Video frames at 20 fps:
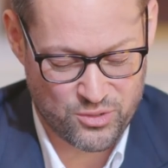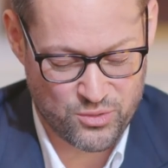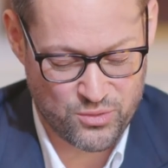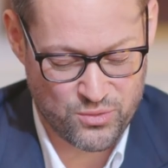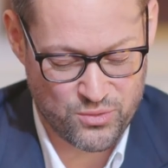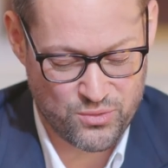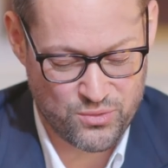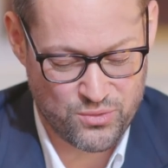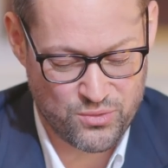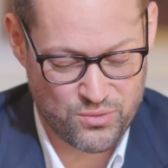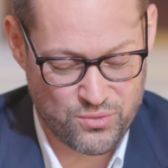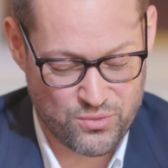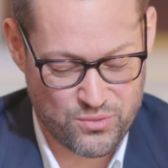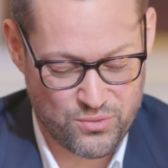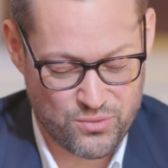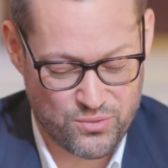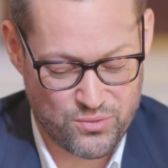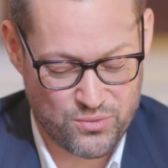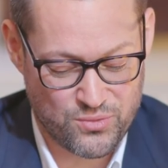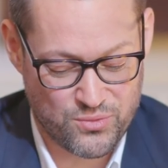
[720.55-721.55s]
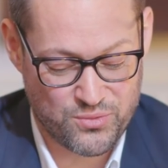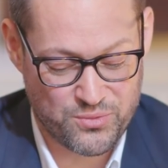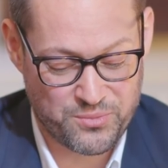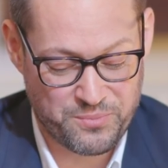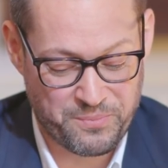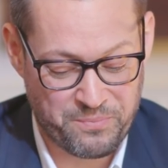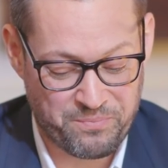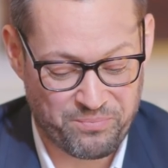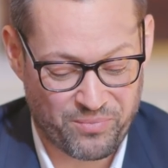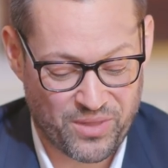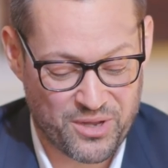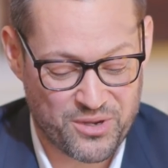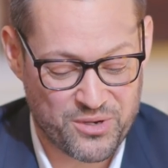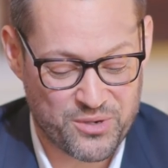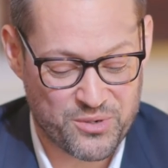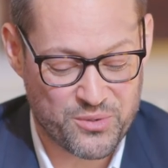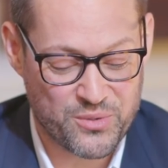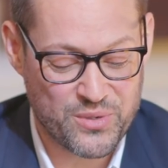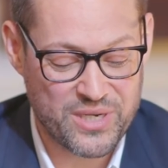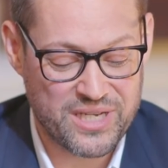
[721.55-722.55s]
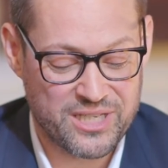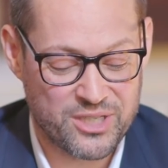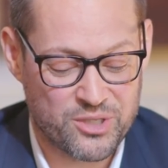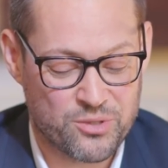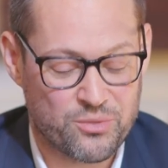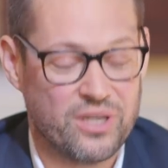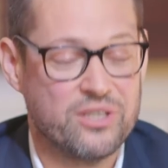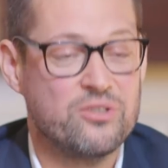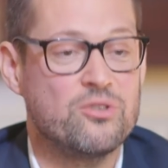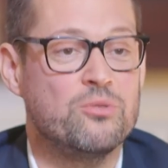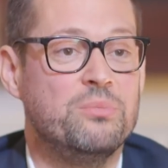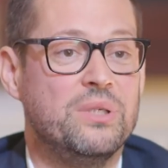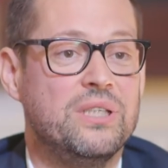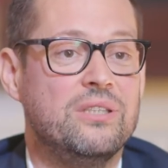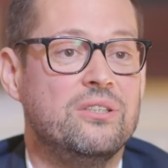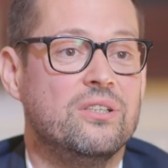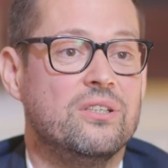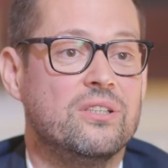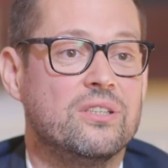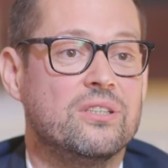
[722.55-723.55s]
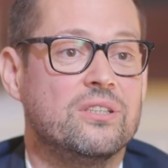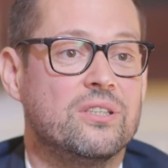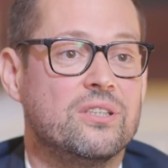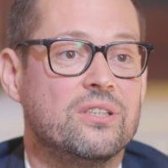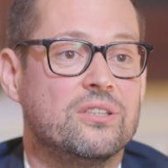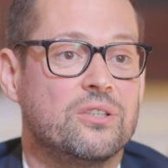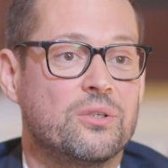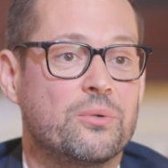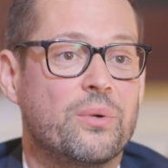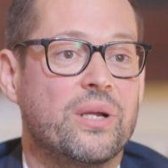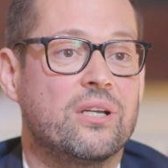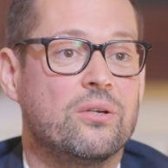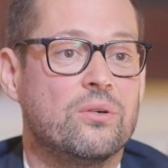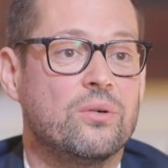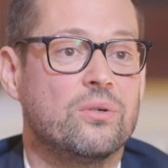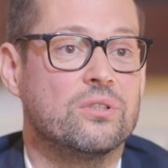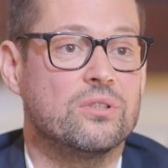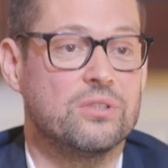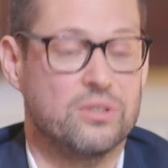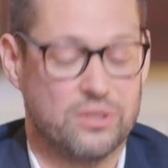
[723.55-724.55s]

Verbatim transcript: to really try to beat the, the, the record.